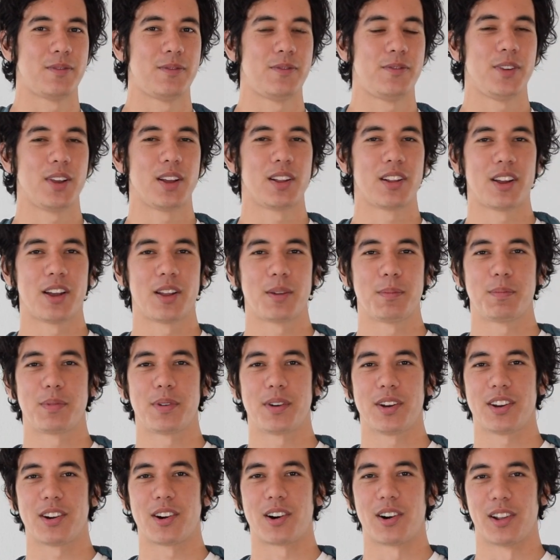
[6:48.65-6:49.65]
feel on
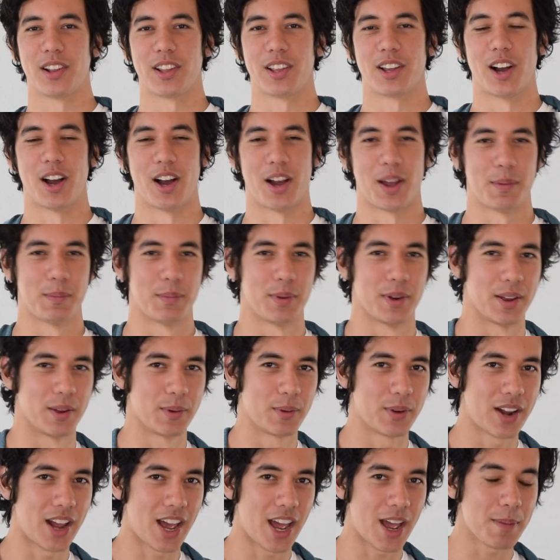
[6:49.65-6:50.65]
pretty early on, but
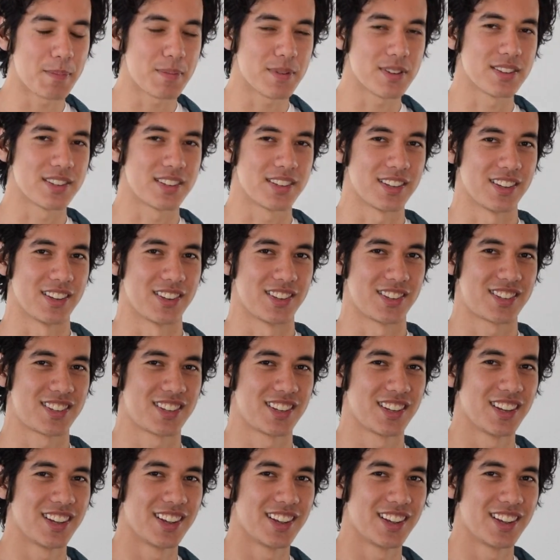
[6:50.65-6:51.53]
what happens is